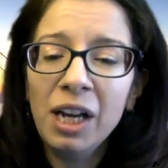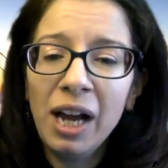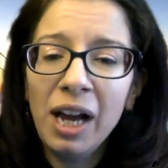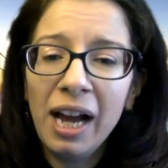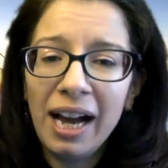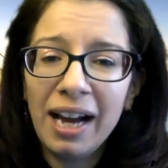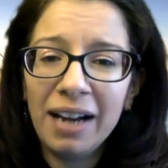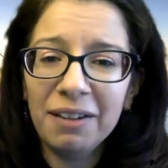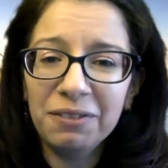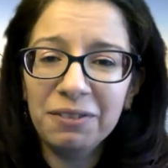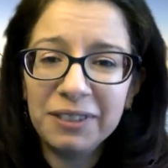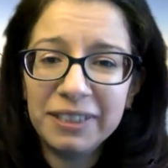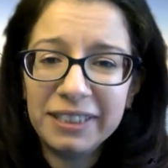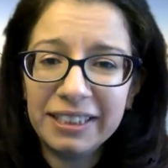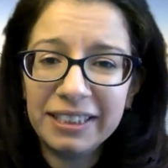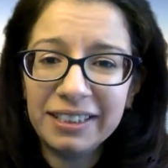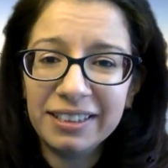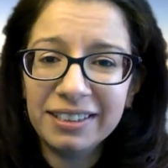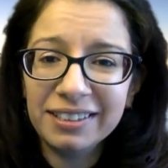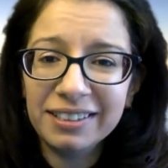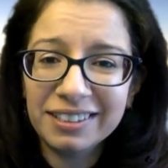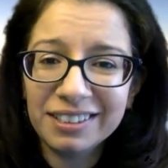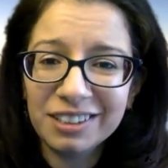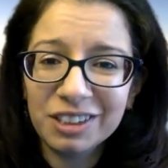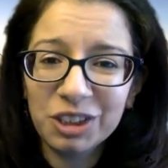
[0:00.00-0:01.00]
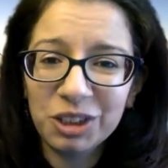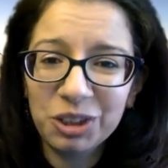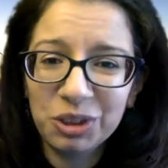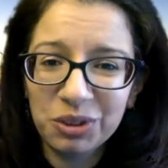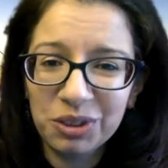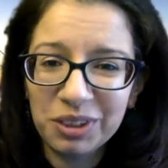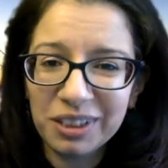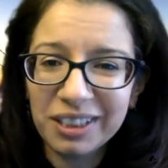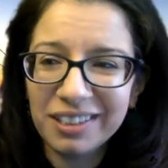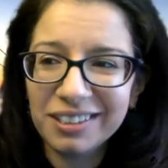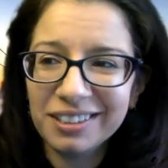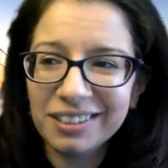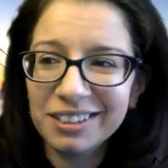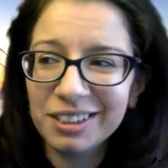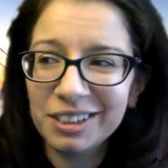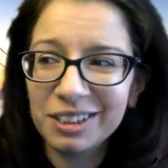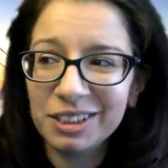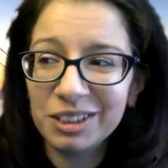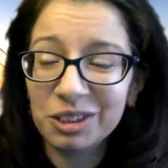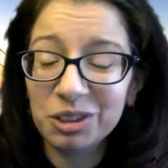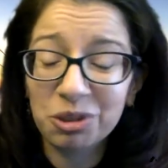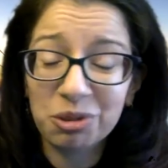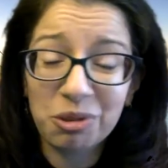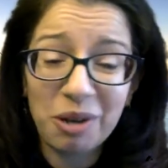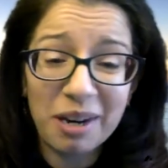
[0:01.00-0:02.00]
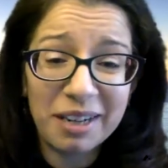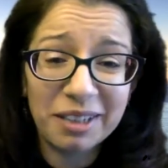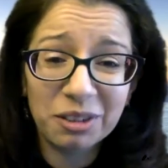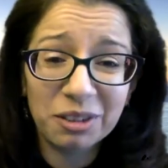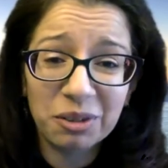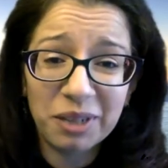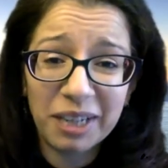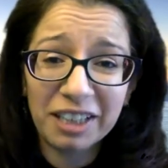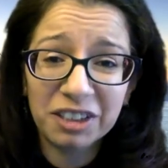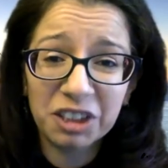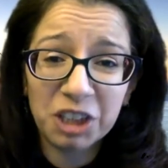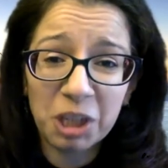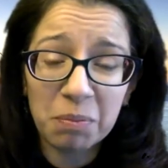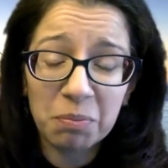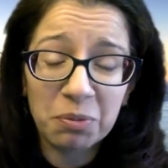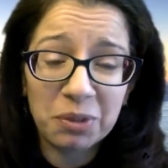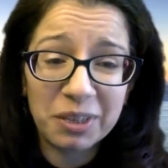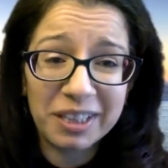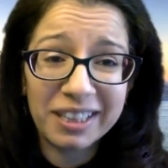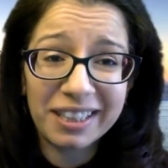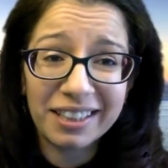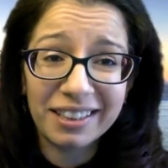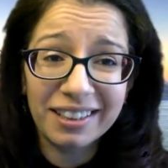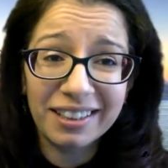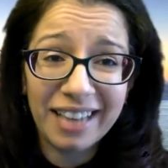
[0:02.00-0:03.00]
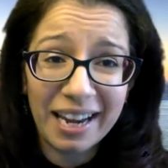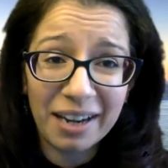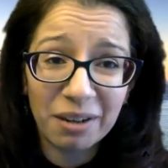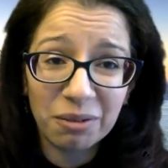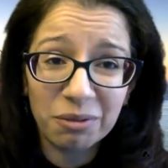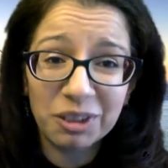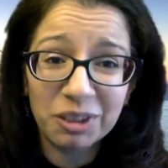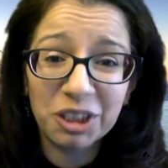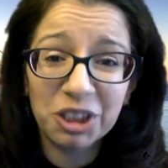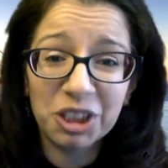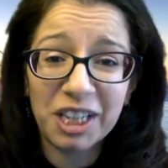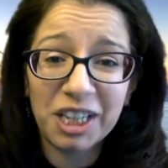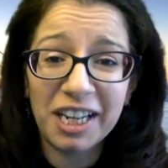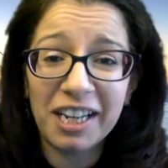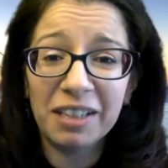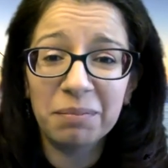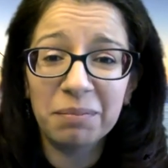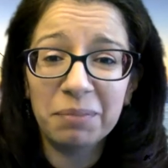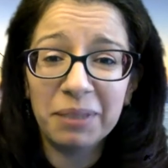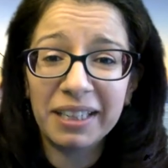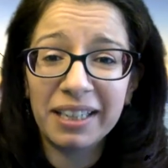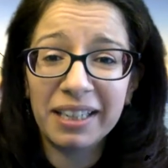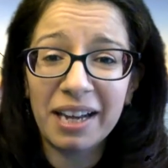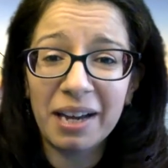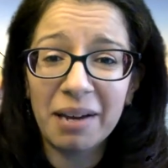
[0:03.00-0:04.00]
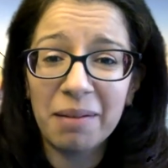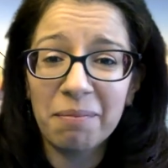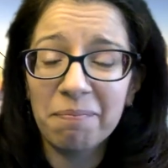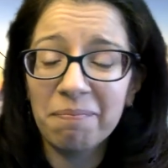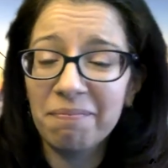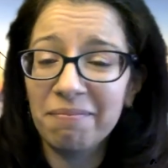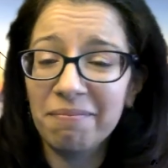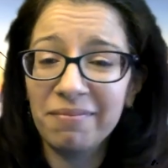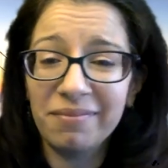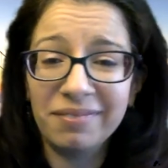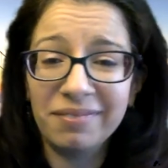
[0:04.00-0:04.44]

I've seen students trying to catch up with language and become